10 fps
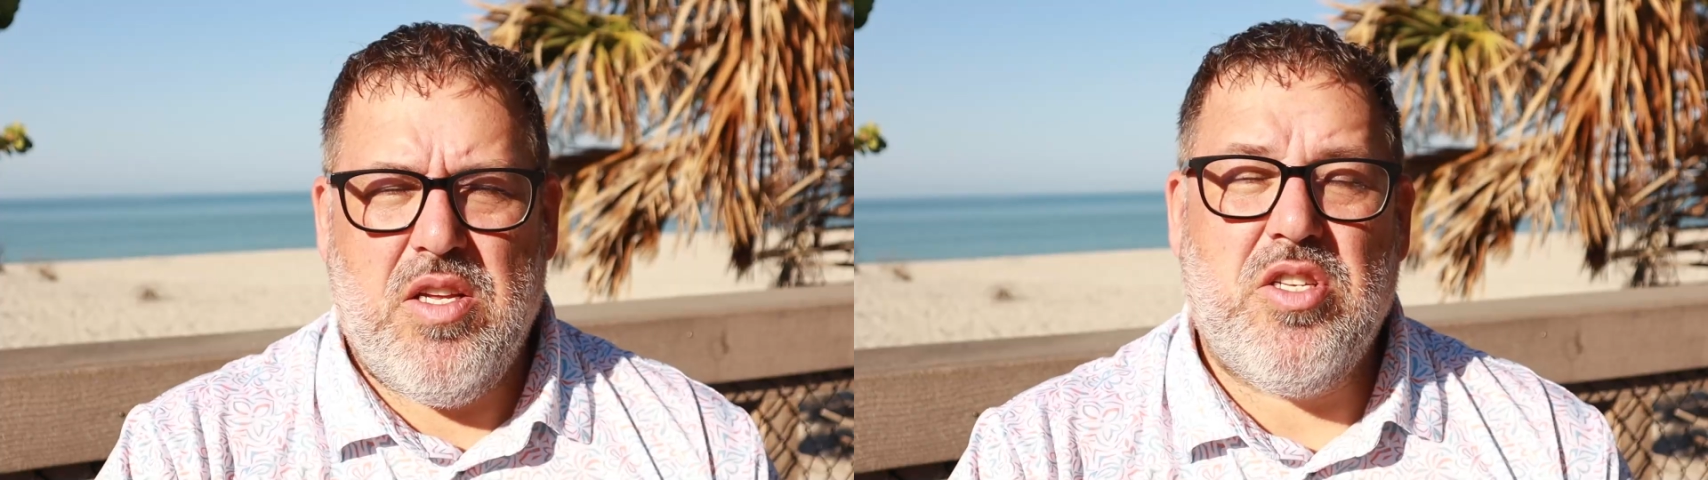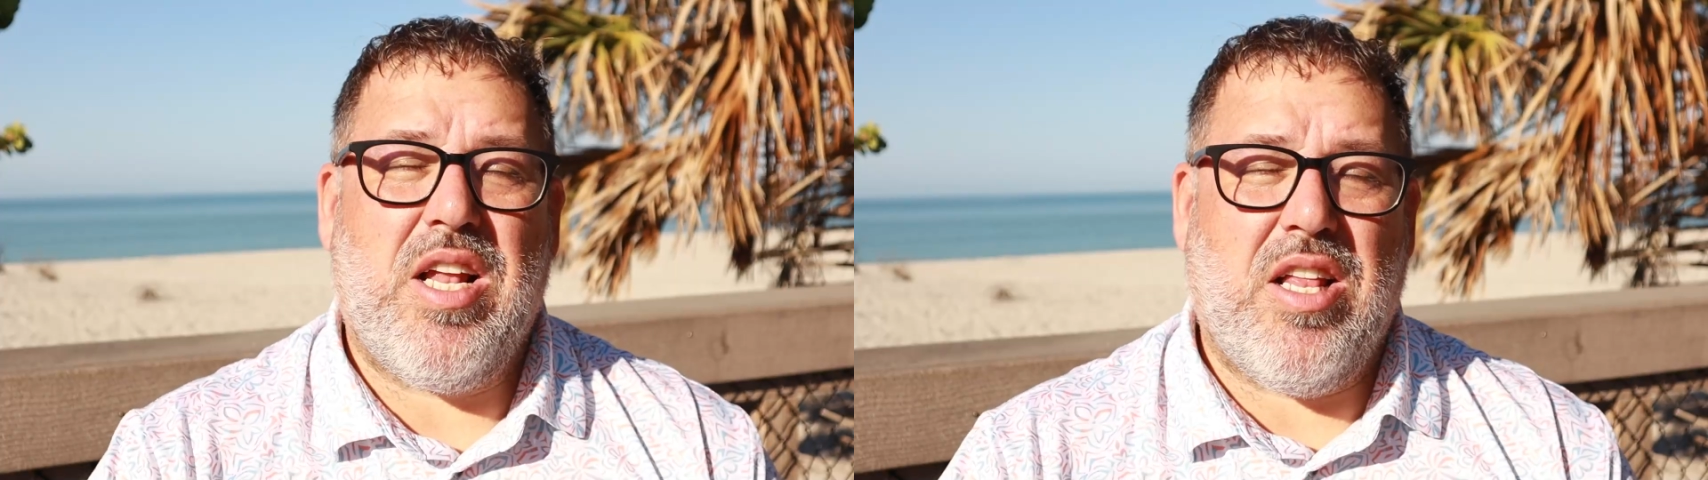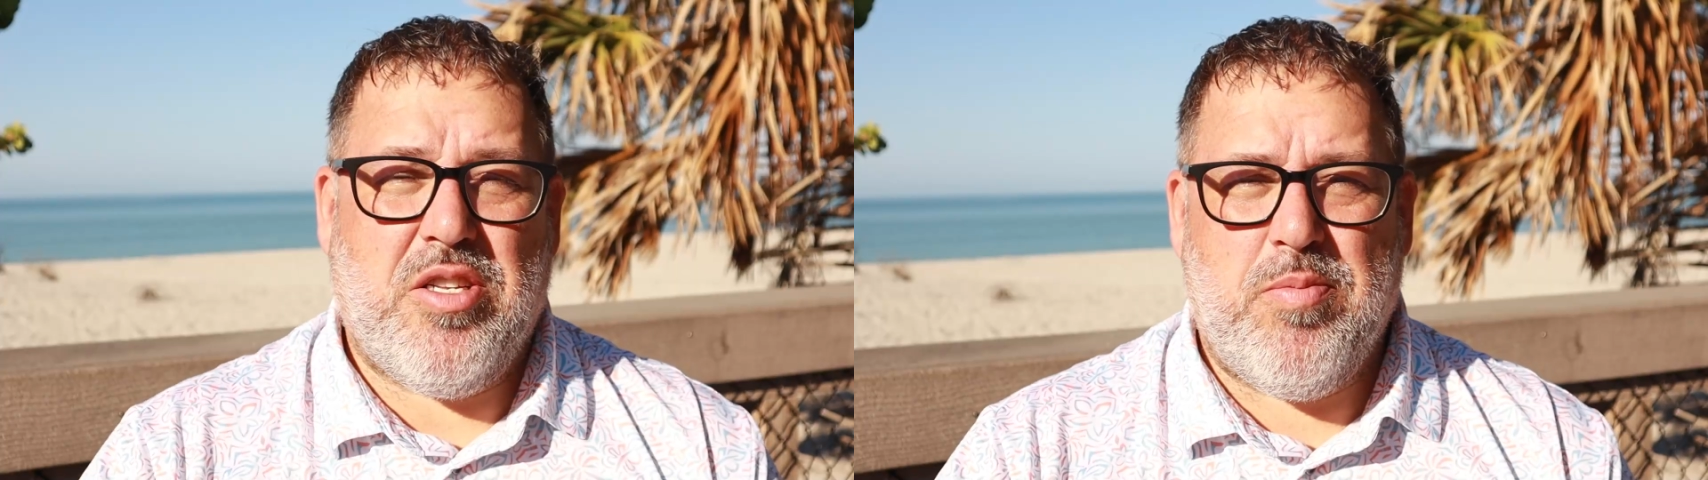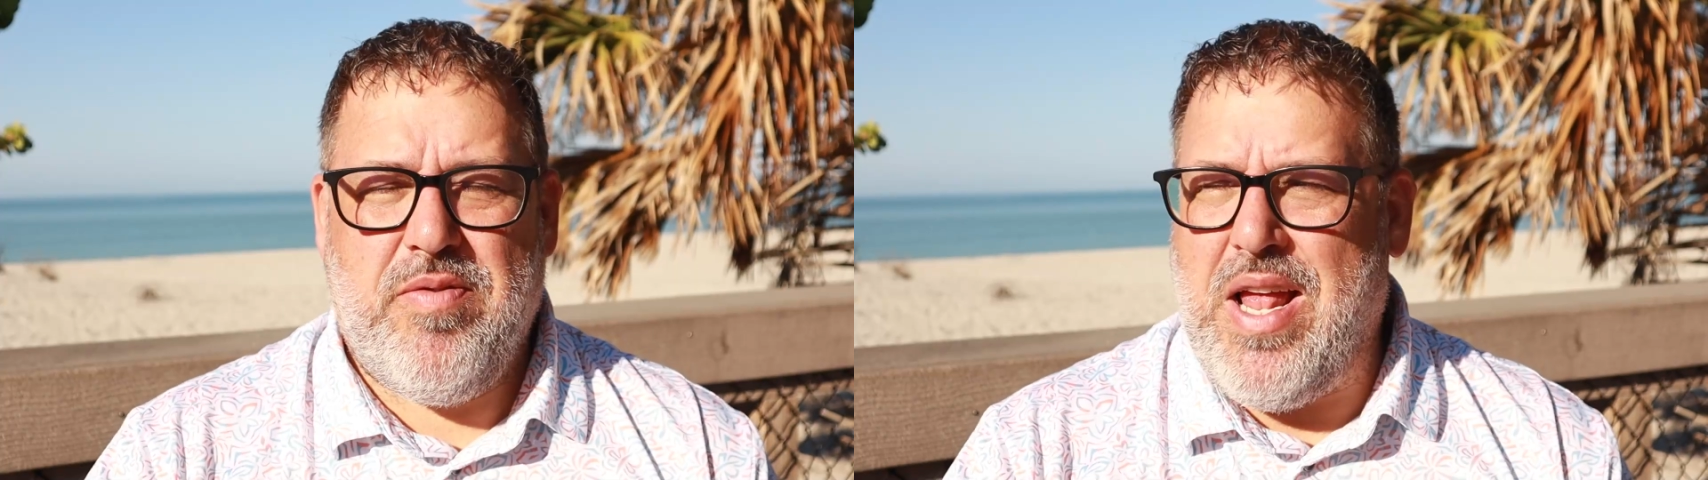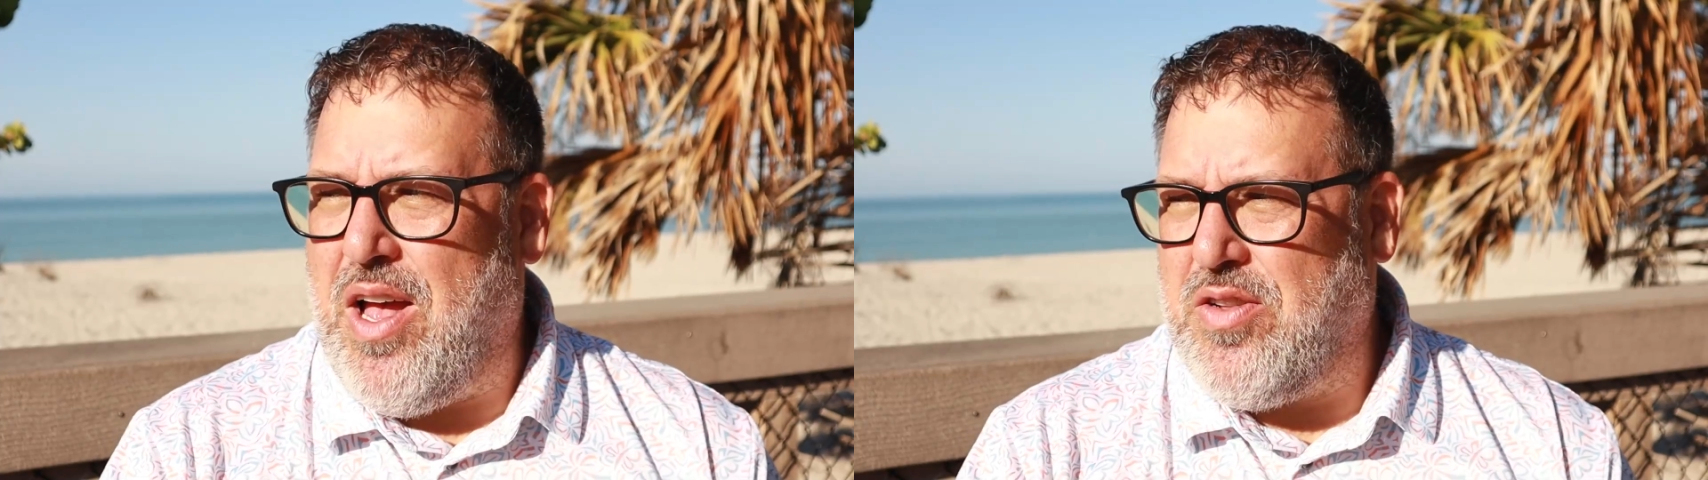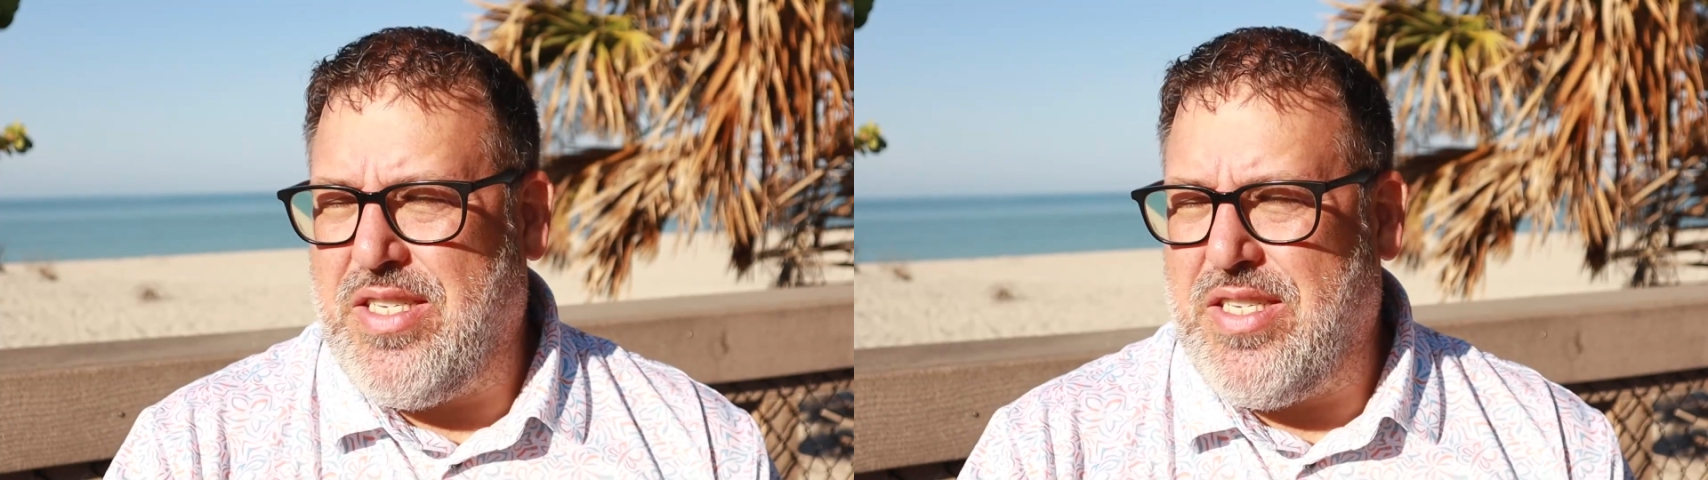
So now let's move down